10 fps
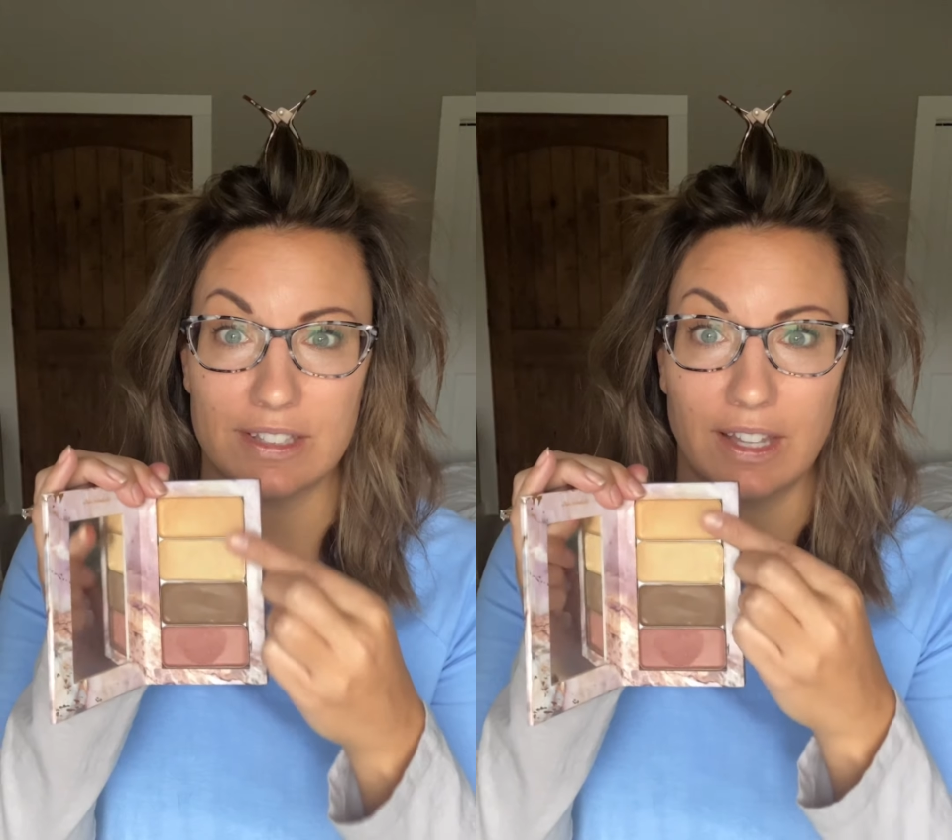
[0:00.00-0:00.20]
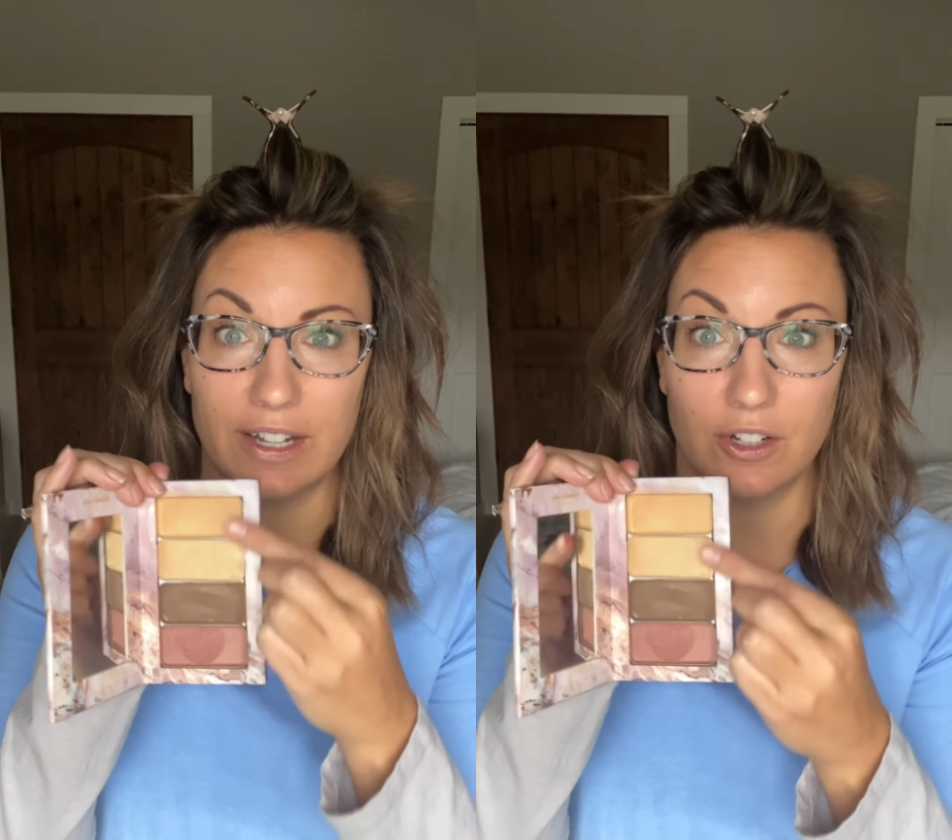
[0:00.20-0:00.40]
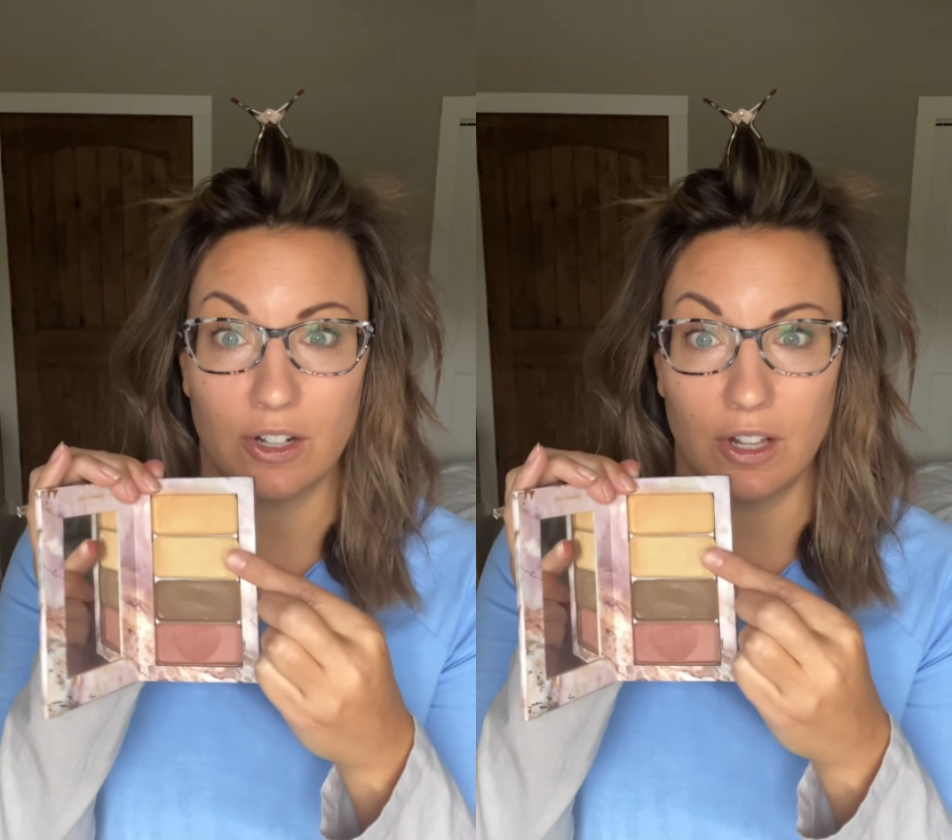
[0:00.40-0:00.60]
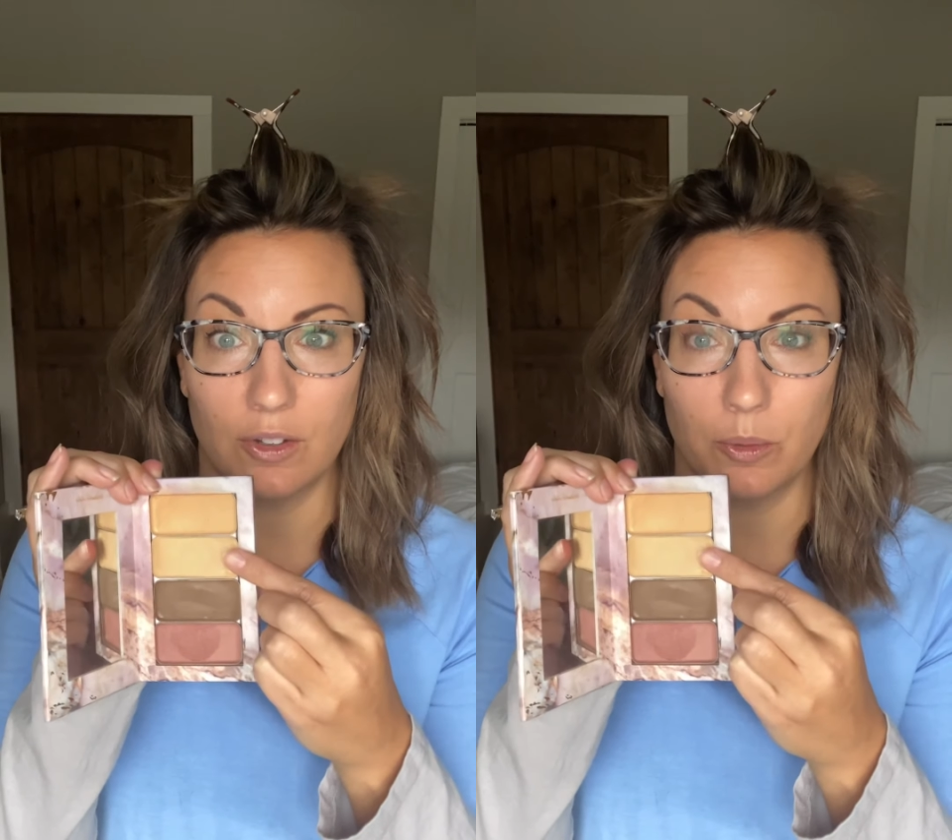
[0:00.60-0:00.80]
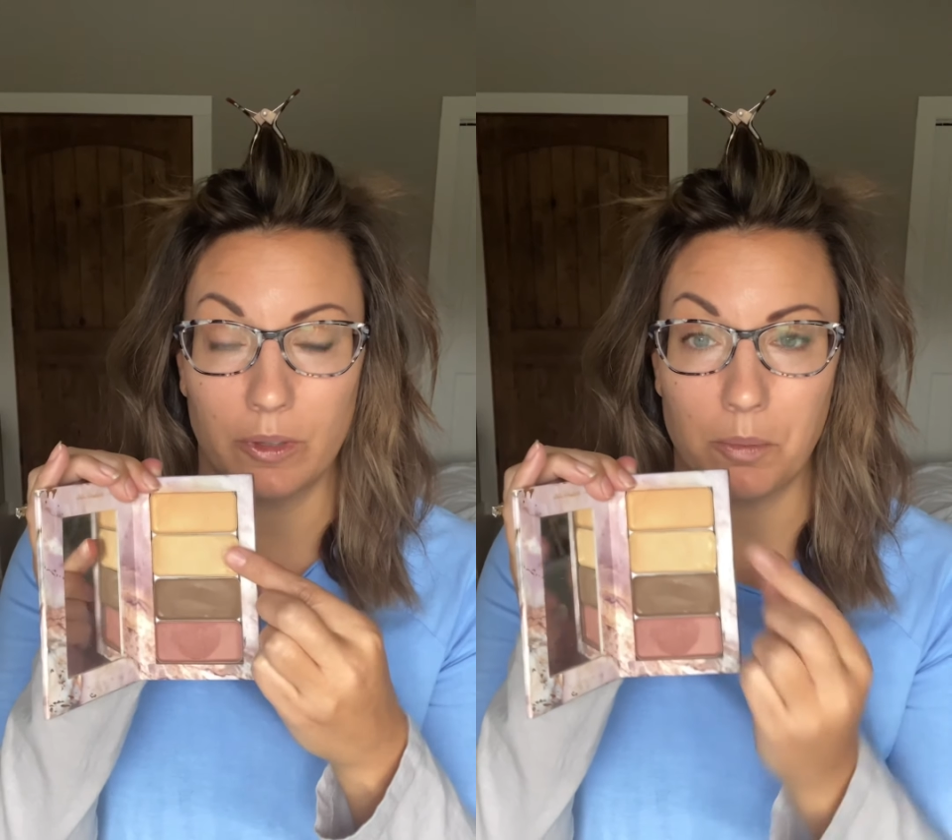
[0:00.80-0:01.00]
lighter
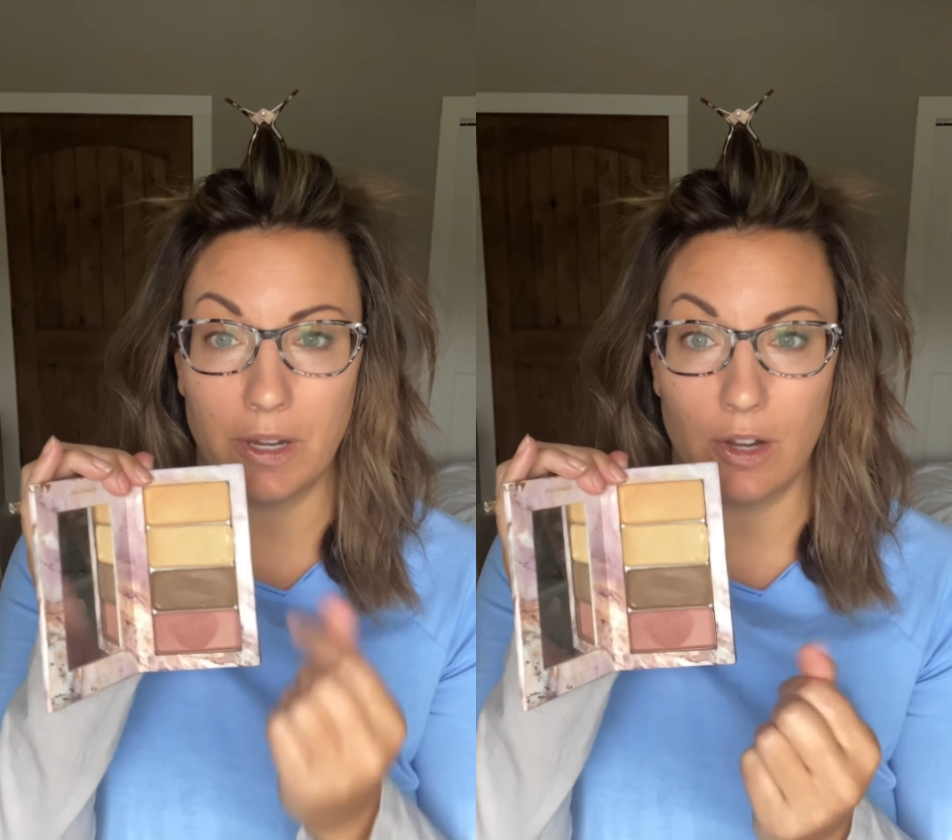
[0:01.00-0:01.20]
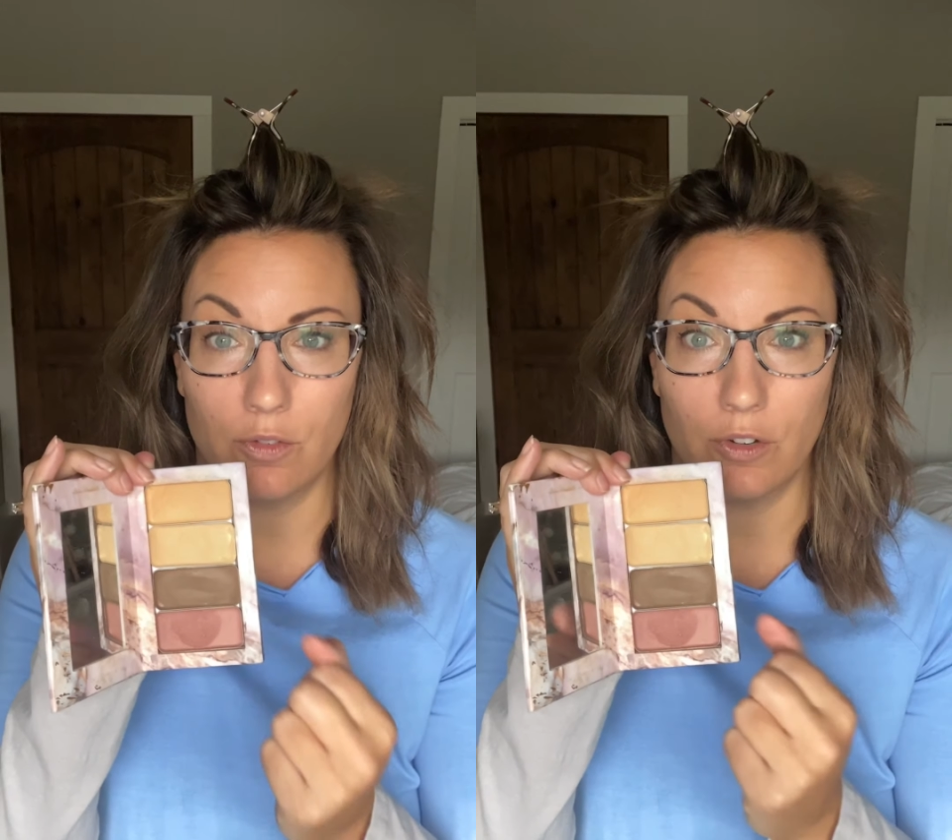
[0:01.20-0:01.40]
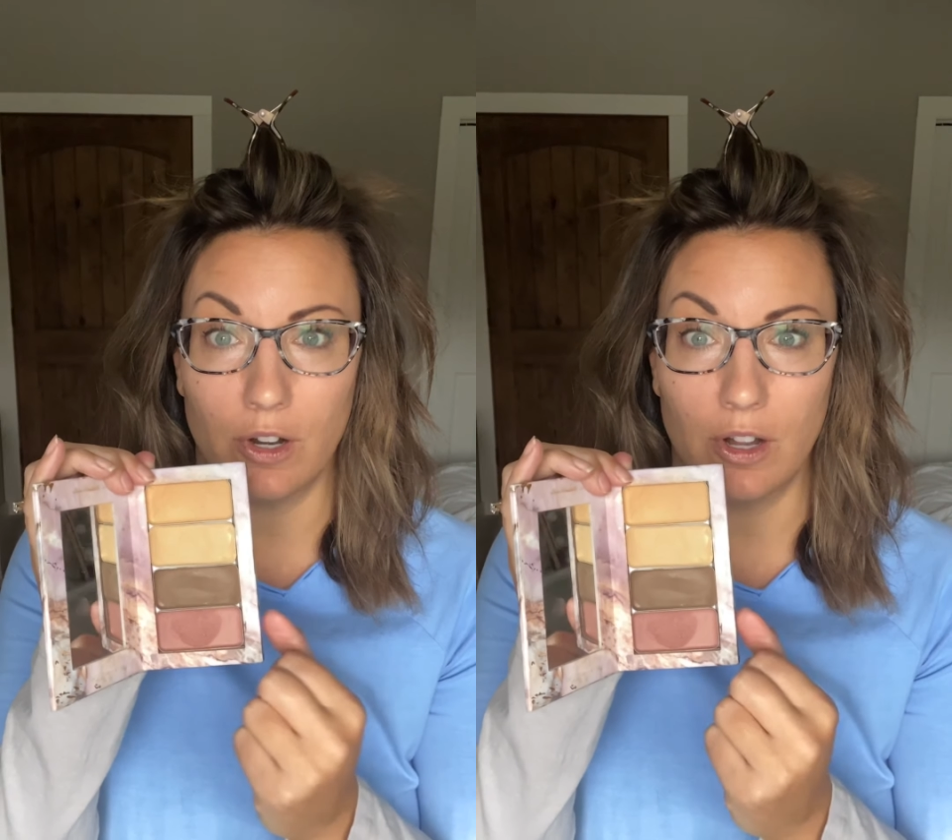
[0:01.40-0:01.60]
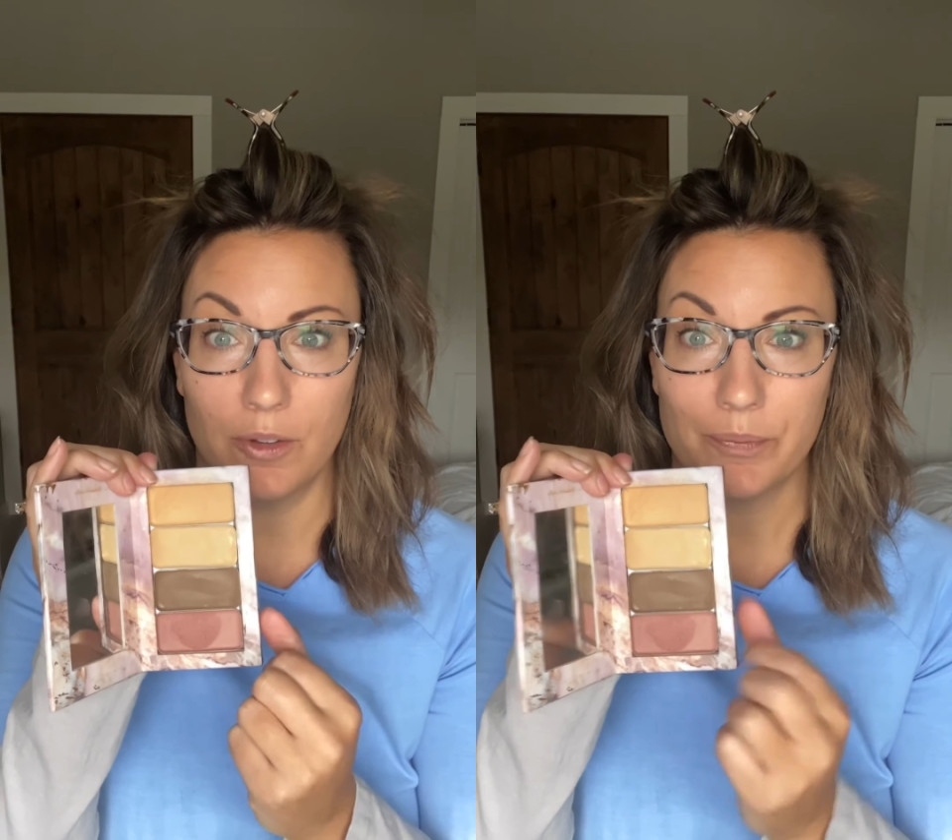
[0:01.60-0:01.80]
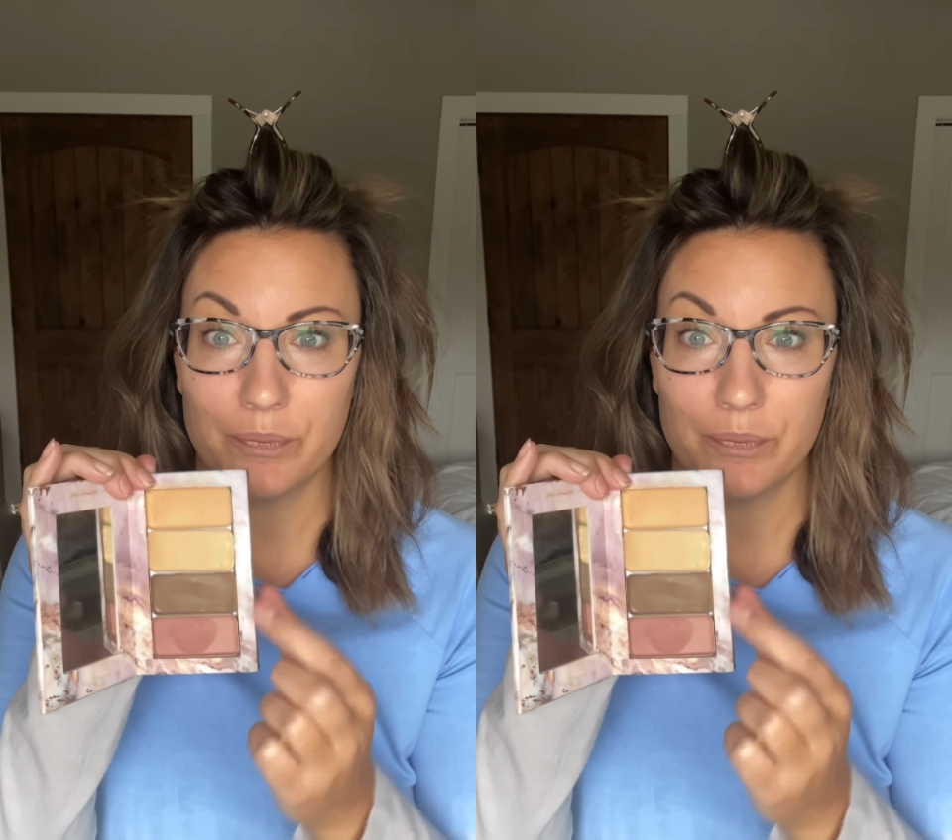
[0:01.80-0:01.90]
color with my overall